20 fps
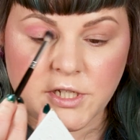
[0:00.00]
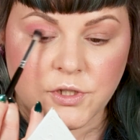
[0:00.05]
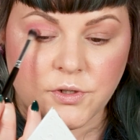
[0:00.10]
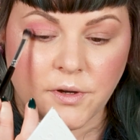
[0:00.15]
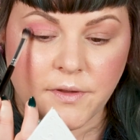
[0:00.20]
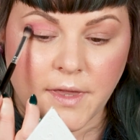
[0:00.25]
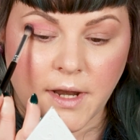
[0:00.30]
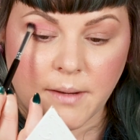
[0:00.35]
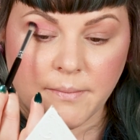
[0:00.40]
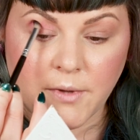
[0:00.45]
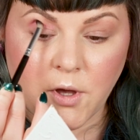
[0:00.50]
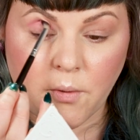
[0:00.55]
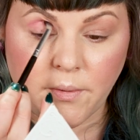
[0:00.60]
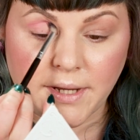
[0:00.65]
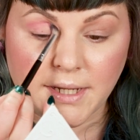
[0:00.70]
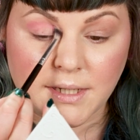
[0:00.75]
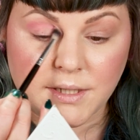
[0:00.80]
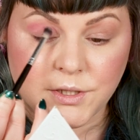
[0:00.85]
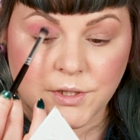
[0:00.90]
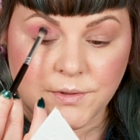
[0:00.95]
sure that I'm
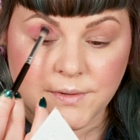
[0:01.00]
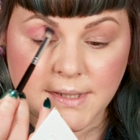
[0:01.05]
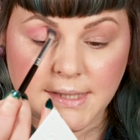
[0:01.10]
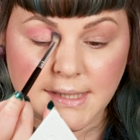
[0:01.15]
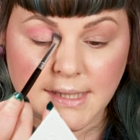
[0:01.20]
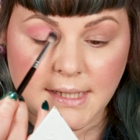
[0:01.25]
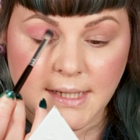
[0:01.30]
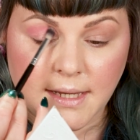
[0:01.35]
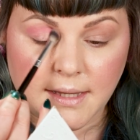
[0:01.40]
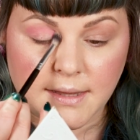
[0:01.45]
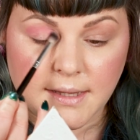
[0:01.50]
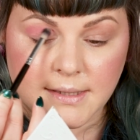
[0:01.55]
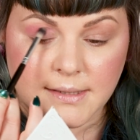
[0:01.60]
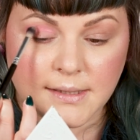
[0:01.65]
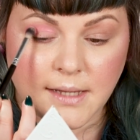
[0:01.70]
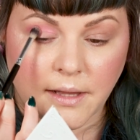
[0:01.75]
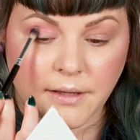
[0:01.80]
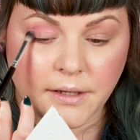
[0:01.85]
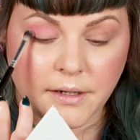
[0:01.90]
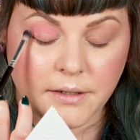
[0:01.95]
going to see this
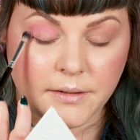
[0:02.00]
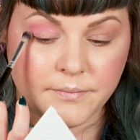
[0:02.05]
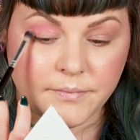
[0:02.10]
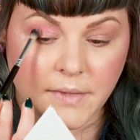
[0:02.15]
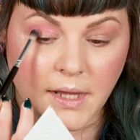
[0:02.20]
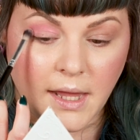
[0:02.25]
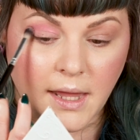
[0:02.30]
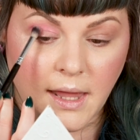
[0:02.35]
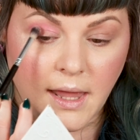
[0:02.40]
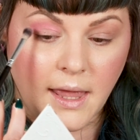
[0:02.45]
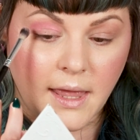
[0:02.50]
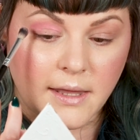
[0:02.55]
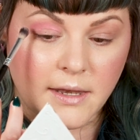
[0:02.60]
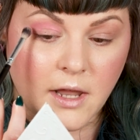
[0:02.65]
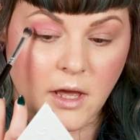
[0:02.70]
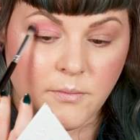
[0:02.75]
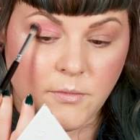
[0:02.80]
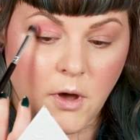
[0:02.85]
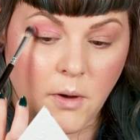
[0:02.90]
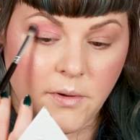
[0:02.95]
color.
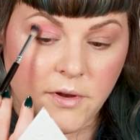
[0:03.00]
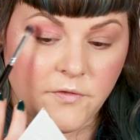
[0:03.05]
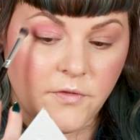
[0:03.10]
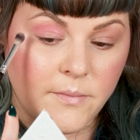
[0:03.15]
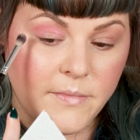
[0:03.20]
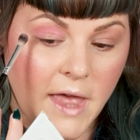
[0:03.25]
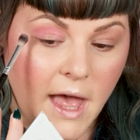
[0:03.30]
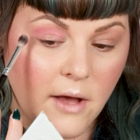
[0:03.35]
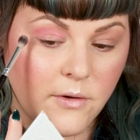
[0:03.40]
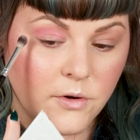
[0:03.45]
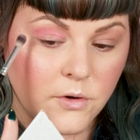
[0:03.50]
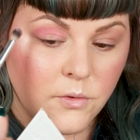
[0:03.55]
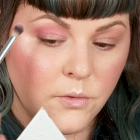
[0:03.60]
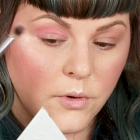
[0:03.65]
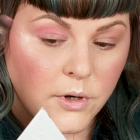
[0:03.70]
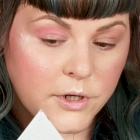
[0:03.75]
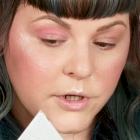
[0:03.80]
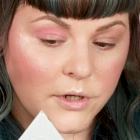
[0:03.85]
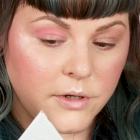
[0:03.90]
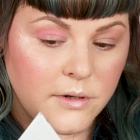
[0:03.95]
Now I'm going from the outer
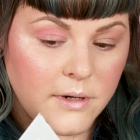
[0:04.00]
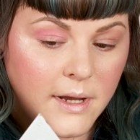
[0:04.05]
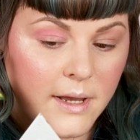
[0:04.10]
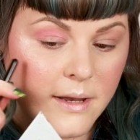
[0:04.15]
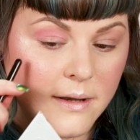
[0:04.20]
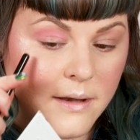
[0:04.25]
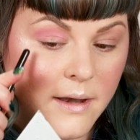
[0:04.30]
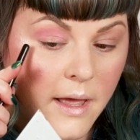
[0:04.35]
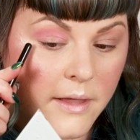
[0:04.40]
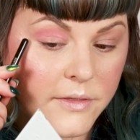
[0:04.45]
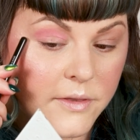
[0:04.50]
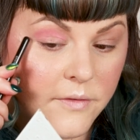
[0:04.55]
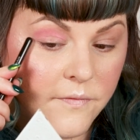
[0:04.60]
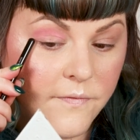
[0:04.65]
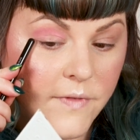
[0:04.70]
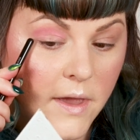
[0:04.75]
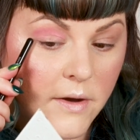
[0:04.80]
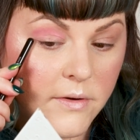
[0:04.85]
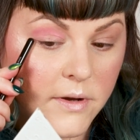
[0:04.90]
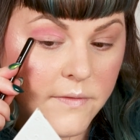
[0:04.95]
corner, not the
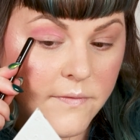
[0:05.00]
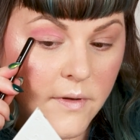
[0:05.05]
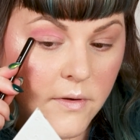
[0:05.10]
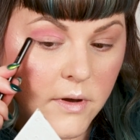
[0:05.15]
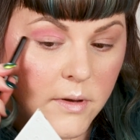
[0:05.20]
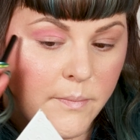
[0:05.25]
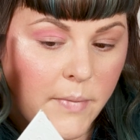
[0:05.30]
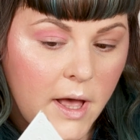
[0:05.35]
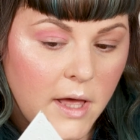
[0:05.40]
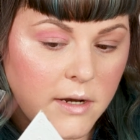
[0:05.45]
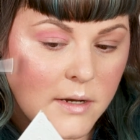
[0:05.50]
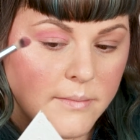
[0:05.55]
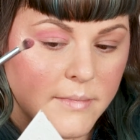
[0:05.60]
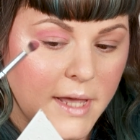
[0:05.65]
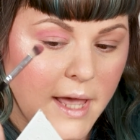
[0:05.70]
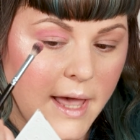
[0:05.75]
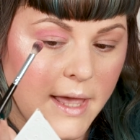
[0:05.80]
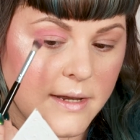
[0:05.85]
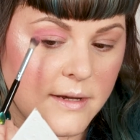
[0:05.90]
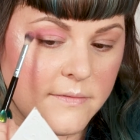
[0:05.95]
very, very bottom,
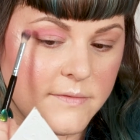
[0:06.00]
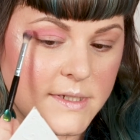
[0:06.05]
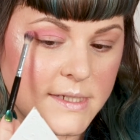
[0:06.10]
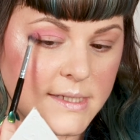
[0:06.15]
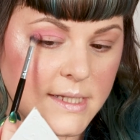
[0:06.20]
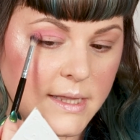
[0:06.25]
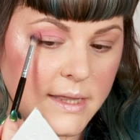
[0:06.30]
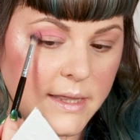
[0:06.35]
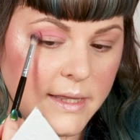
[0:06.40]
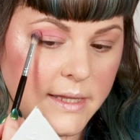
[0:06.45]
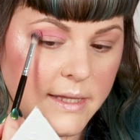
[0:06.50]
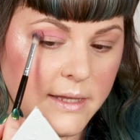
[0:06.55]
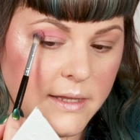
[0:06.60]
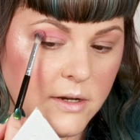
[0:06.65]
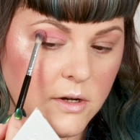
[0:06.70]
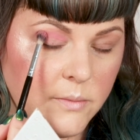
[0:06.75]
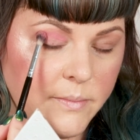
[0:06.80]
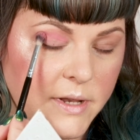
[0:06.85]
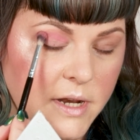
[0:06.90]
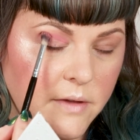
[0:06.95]
kind of just a
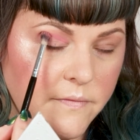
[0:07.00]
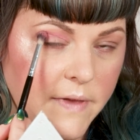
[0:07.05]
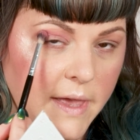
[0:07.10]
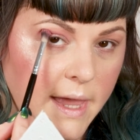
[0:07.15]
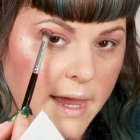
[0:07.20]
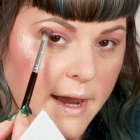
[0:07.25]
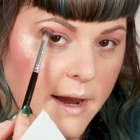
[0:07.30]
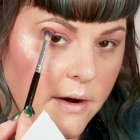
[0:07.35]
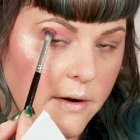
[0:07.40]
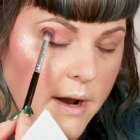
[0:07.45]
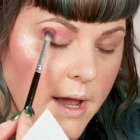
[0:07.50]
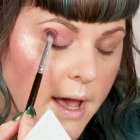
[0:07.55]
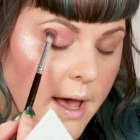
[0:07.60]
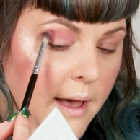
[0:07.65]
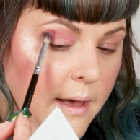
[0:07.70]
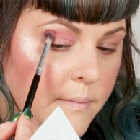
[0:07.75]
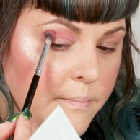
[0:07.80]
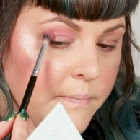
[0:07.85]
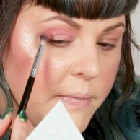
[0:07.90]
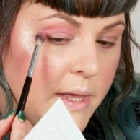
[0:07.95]
little bit of a hair
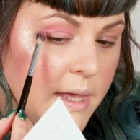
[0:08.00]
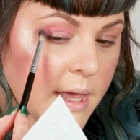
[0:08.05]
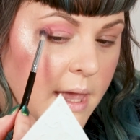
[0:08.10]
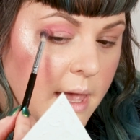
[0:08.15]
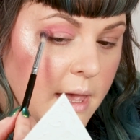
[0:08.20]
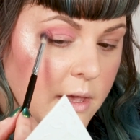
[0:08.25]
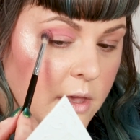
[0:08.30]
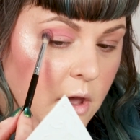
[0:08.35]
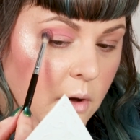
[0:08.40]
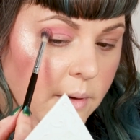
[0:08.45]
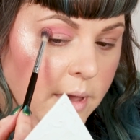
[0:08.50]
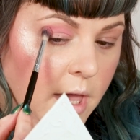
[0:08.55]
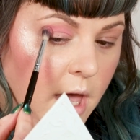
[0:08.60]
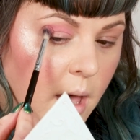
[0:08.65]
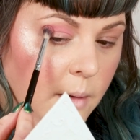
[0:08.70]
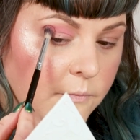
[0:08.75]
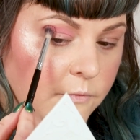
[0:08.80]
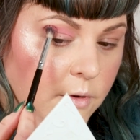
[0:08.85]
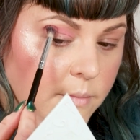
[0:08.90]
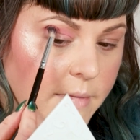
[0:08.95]
up, going
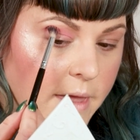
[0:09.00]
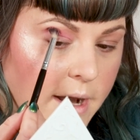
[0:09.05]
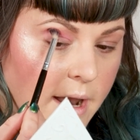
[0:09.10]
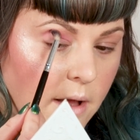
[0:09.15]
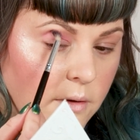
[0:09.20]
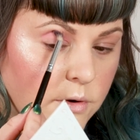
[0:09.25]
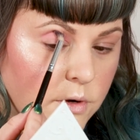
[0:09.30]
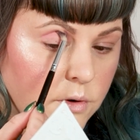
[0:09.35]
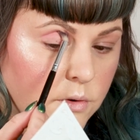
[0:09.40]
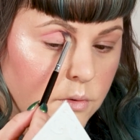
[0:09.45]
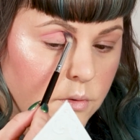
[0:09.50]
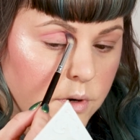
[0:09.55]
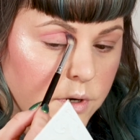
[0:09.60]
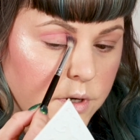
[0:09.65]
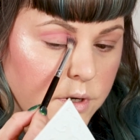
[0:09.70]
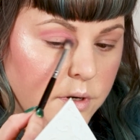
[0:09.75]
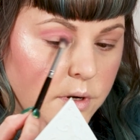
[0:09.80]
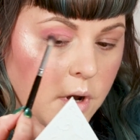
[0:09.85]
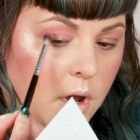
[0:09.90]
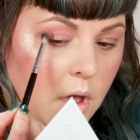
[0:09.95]
up from that outer
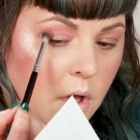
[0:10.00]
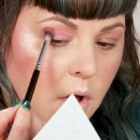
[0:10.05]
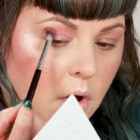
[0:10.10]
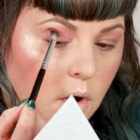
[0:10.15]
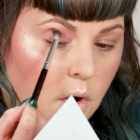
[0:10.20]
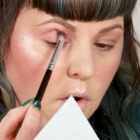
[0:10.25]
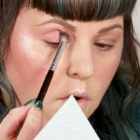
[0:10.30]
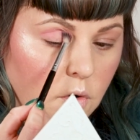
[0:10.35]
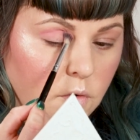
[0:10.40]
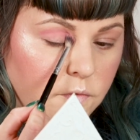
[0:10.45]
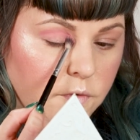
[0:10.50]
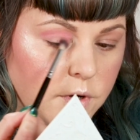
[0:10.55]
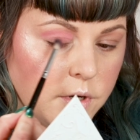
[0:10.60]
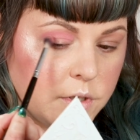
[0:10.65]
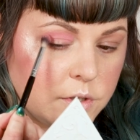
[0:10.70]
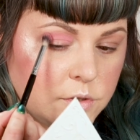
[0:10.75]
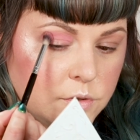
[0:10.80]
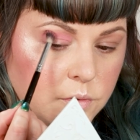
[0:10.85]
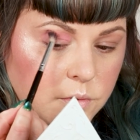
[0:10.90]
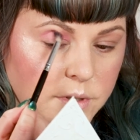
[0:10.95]
corner
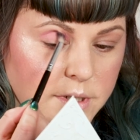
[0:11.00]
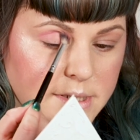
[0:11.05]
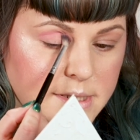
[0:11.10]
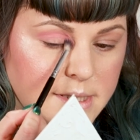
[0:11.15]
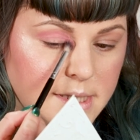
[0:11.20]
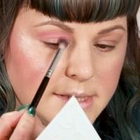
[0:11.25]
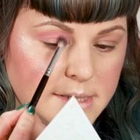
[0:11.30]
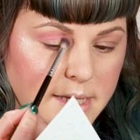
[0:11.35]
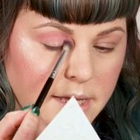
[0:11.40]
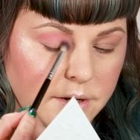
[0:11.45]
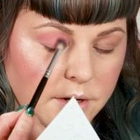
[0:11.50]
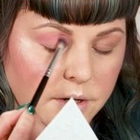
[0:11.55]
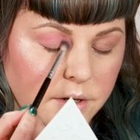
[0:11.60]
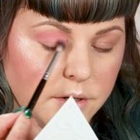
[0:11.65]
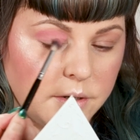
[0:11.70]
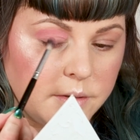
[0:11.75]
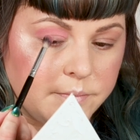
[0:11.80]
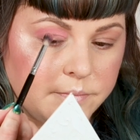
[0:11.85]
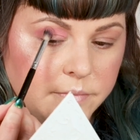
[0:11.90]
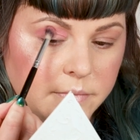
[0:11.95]
over towards the
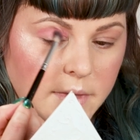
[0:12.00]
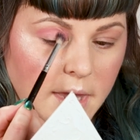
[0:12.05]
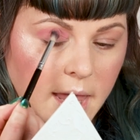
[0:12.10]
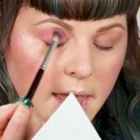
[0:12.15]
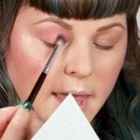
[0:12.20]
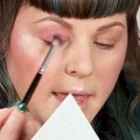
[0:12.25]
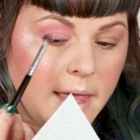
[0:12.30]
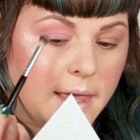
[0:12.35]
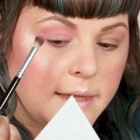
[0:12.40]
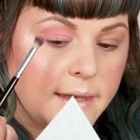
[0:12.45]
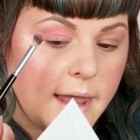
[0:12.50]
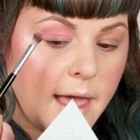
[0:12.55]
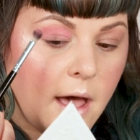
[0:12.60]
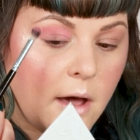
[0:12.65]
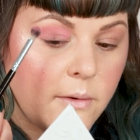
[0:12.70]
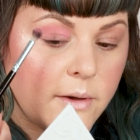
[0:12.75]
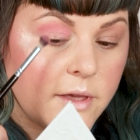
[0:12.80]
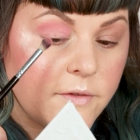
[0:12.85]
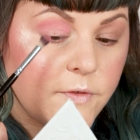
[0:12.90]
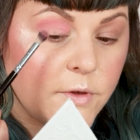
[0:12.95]
center.
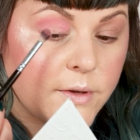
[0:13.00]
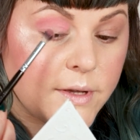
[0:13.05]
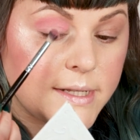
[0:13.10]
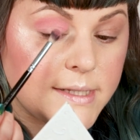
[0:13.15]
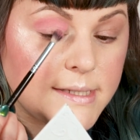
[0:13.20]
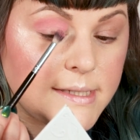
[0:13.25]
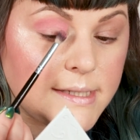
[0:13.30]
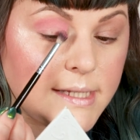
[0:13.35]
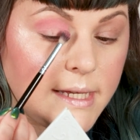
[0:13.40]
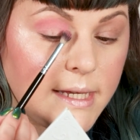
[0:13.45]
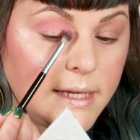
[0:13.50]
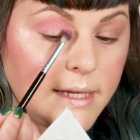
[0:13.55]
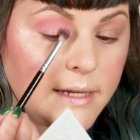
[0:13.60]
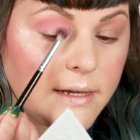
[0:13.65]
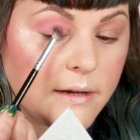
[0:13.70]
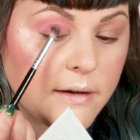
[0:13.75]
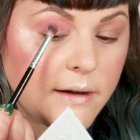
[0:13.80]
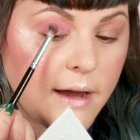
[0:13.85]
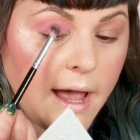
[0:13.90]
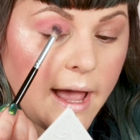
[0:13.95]
Now, if you can see
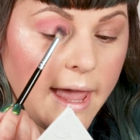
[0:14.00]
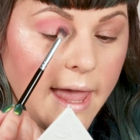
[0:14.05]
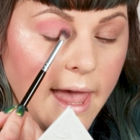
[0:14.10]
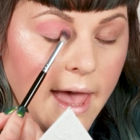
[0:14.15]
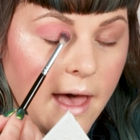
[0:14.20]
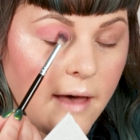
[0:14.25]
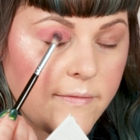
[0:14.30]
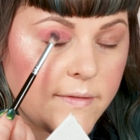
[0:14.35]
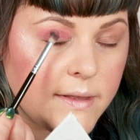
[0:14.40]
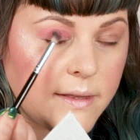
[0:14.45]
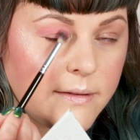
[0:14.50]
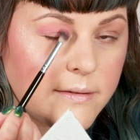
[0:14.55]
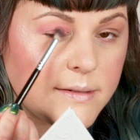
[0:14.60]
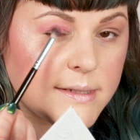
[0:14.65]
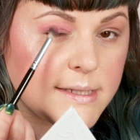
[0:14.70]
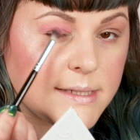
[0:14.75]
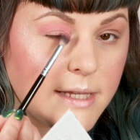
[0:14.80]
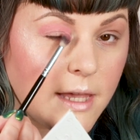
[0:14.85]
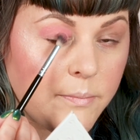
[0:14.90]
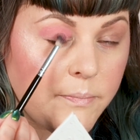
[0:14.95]
here, I have a little
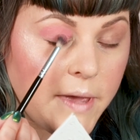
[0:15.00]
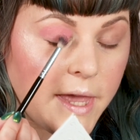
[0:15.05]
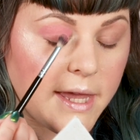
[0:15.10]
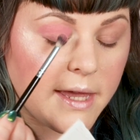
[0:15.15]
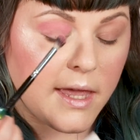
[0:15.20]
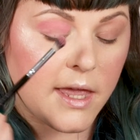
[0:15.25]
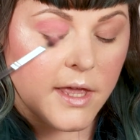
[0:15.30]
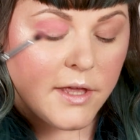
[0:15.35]
skipping.